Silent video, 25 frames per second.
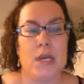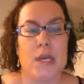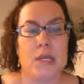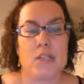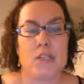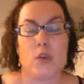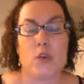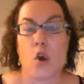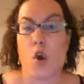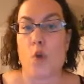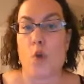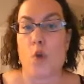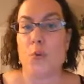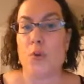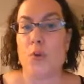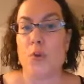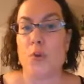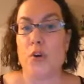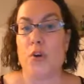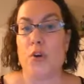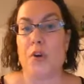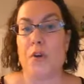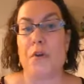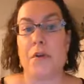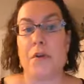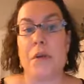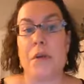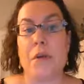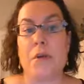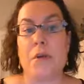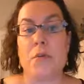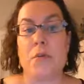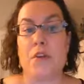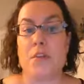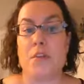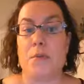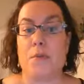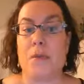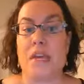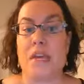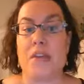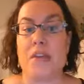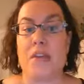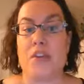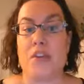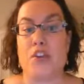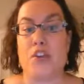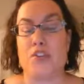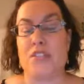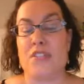So I hope you agree with me
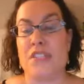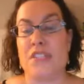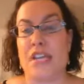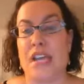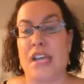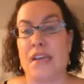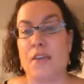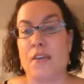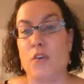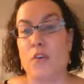that your skin,